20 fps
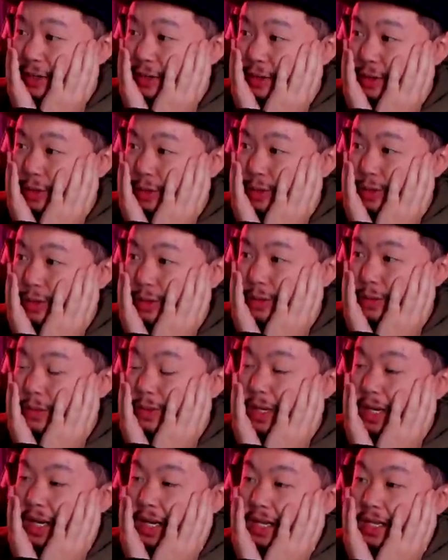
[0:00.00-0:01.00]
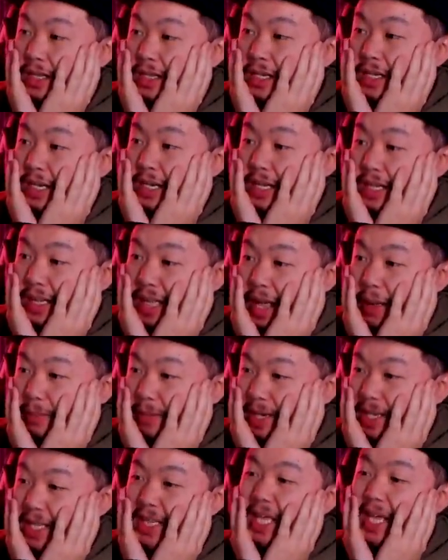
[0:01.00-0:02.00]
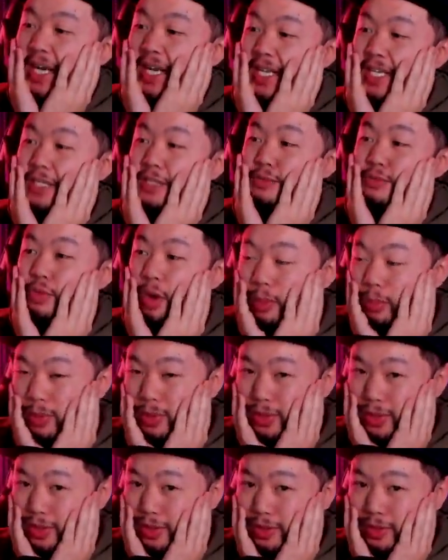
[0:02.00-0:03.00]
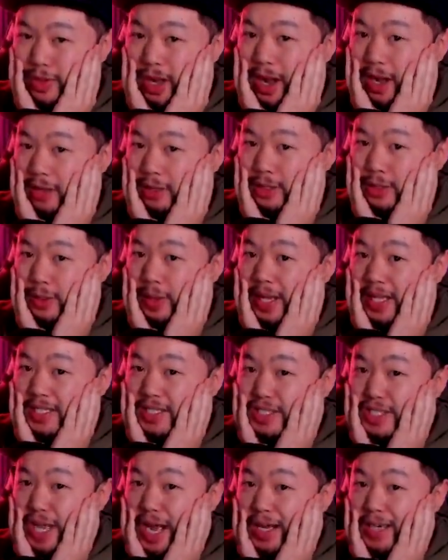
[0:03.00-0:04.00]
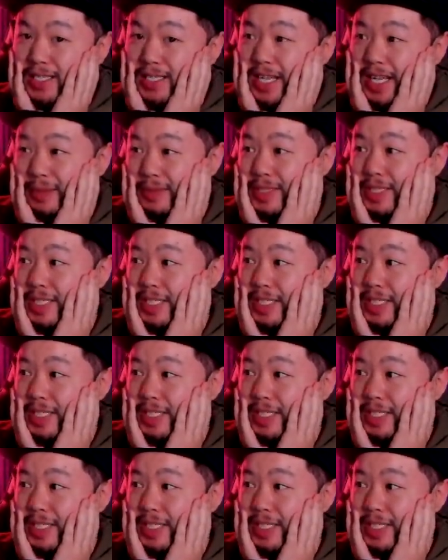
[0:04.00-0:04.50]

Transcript: through the calamity that is Romelu Lukaku has knocked out the